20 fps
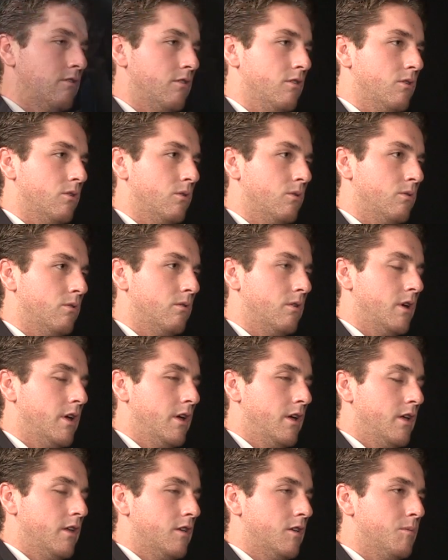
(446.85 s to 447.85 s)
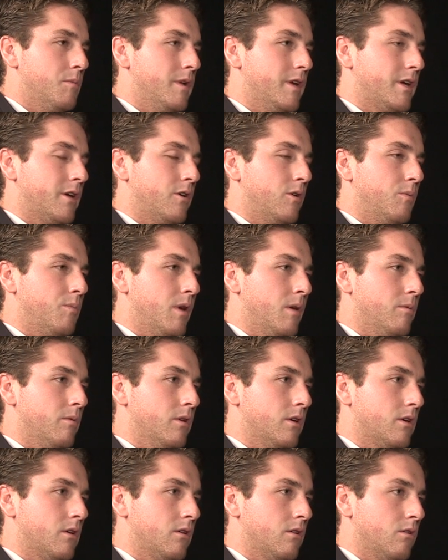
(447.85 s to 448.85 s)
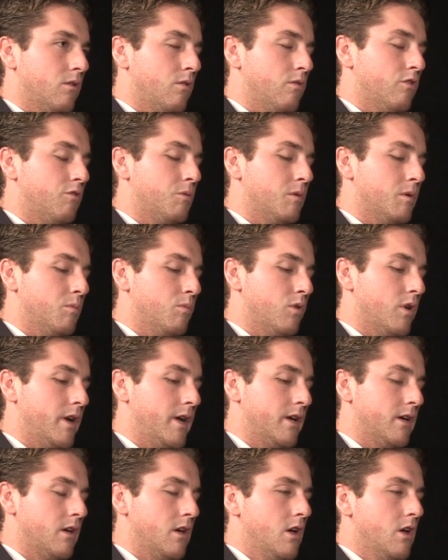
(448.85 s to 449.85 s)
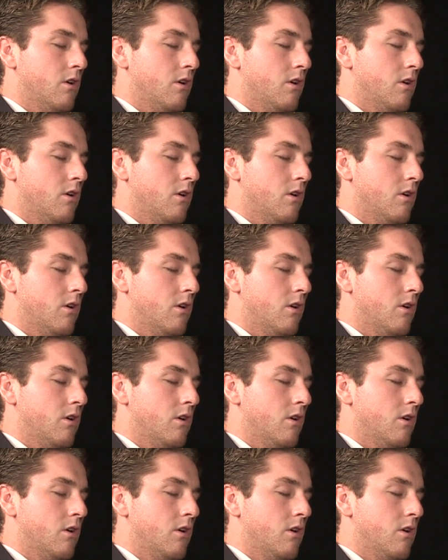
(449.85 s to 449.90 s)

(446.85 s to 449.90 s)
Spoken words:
to the Dominican Republic over spring break.